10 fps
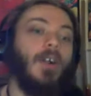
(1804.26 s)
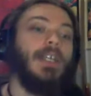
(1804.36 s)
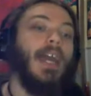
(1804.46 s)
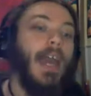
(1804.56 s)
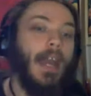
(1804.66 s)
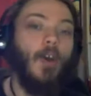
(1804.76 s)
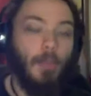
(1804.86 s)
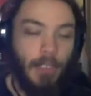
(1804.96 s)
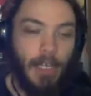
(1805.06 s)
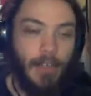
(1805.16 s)
called
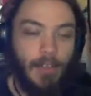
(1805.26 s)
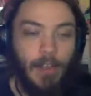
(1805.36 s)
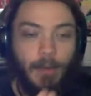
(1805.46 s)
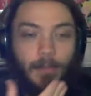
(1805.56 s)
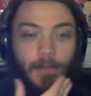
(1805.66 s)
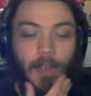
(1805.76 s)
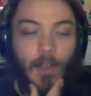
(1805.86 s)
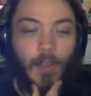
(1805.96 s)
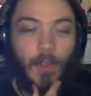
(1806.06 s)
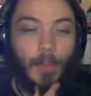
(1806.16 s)
Ecopla, and they're
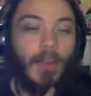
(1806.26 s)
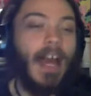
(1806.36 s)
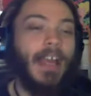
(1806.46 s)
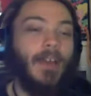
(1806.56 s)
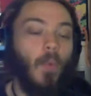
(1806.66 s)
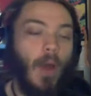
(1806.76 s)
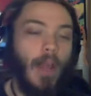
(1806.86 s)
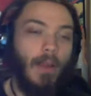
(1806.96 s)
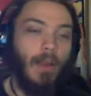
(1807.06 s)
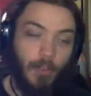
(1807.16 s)
the black and
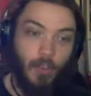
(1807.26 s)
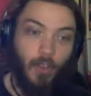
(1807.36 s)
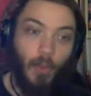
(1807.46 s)
white ones.